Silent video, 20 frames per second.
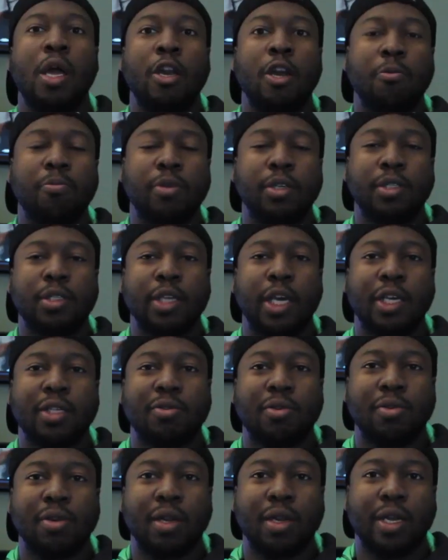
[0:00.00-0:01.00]
Number 6
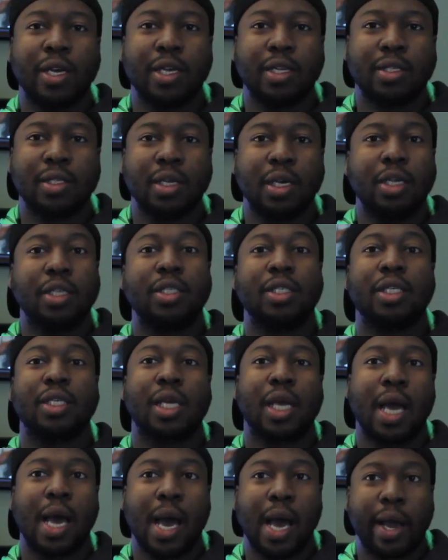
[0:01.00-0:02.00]
on the list,
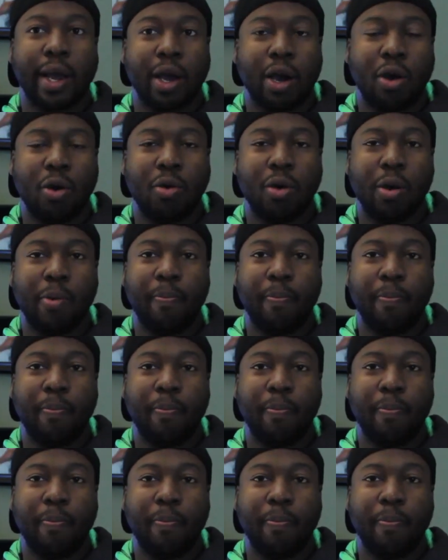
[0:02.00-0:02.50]
Chicago